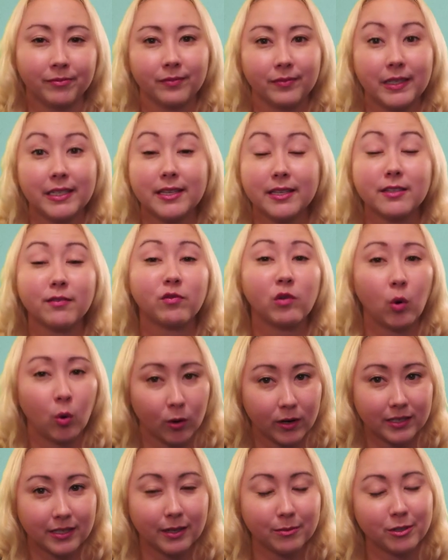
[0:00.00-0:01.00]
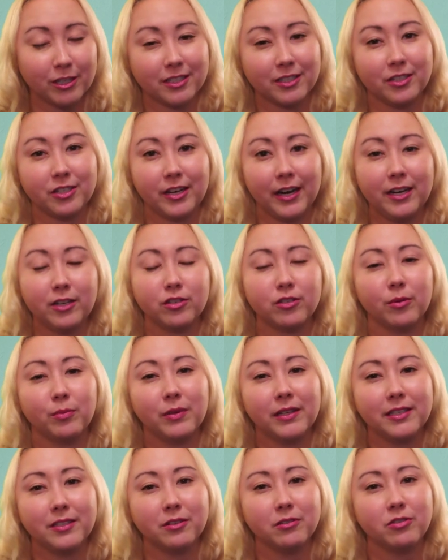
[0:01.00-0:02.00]
This is of course subject to change, so
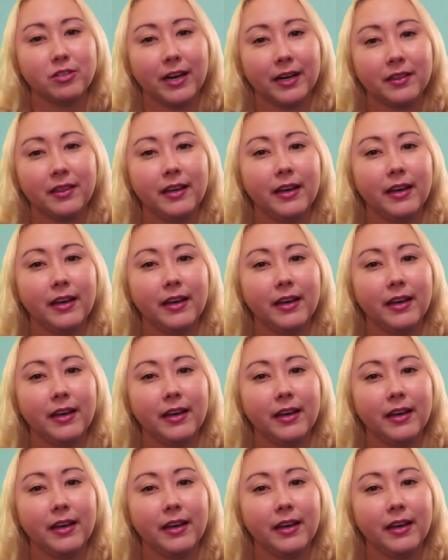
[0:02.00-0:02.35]
please do check